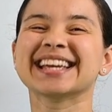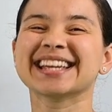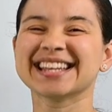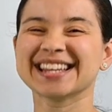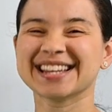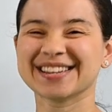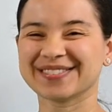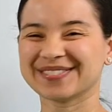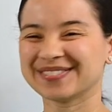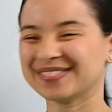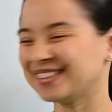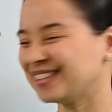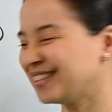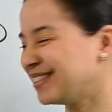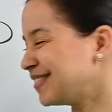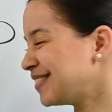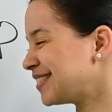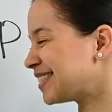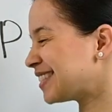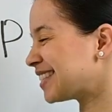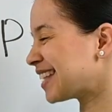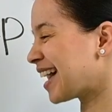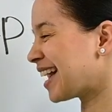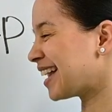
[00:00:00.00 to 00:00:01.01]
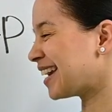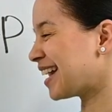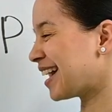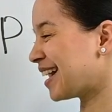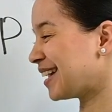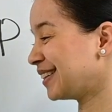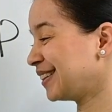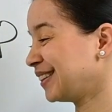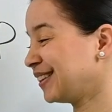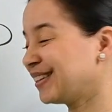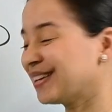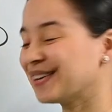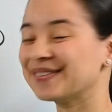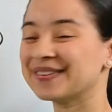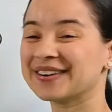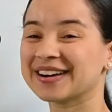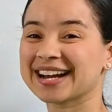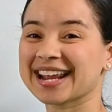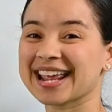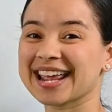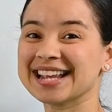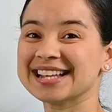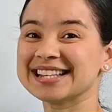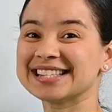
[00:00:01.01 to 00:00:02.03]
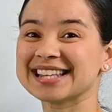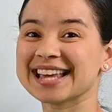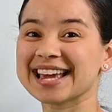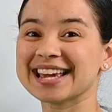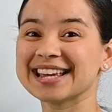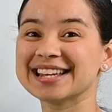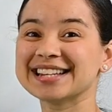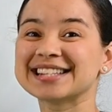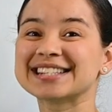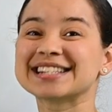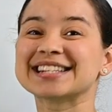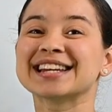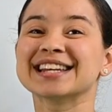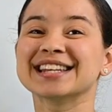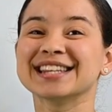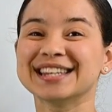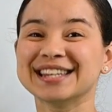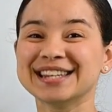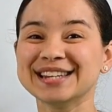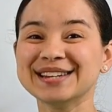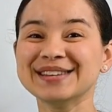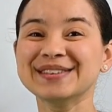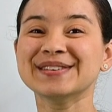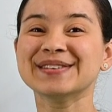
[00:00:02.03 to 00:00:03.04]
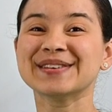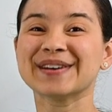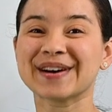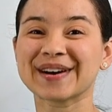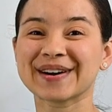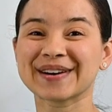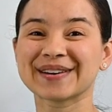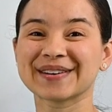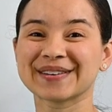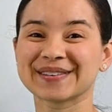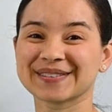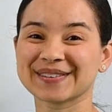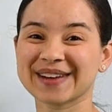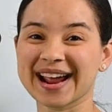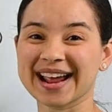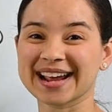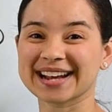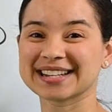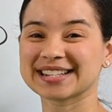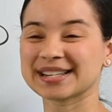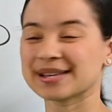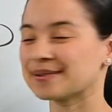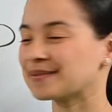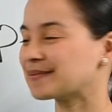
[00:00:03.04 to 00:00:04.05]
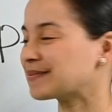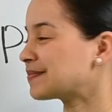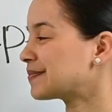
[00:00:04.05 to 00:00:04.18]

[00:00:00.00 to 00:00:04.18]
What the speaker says: If you said a lowercase h, you are correct.